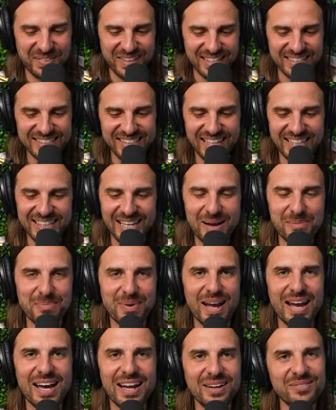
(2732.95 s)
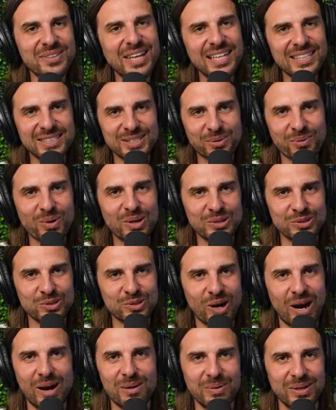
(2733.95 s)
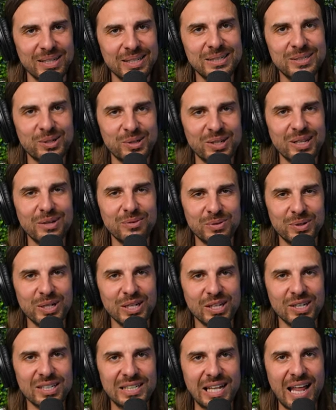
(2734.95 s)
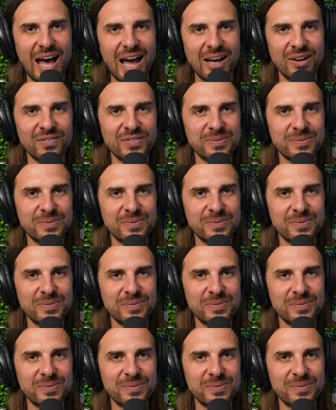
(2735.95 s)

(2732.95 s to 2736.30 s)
It's not that bad. If that's your worst trauma, you're living a good life.